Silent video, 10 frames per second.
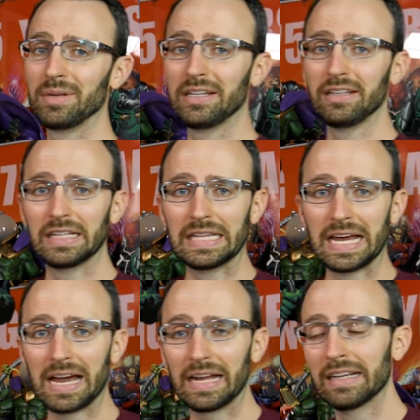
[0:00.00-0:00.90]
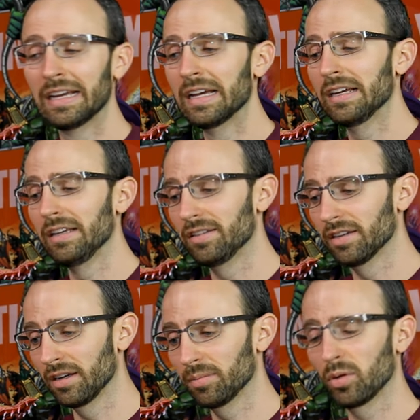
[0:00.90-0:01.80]
me, he did that. He's
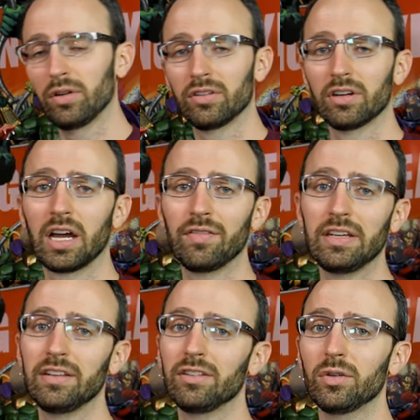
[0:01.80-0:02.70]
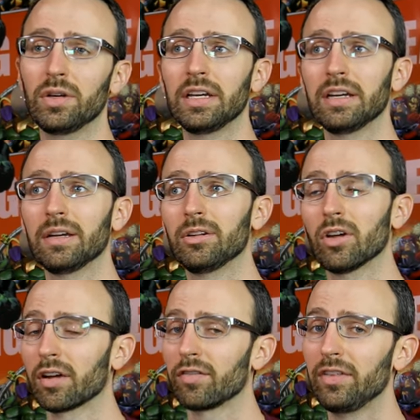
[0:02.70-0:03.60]
done Poison Ivy, he's doing
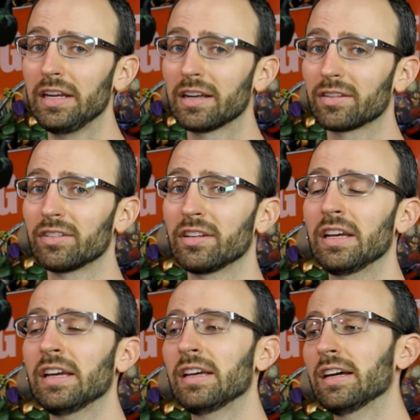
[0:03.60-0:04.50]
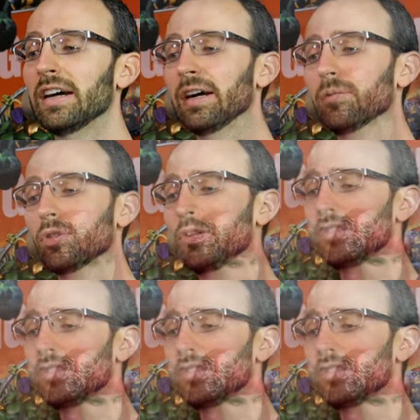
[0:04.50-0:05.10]
Dark Phoenix. So he's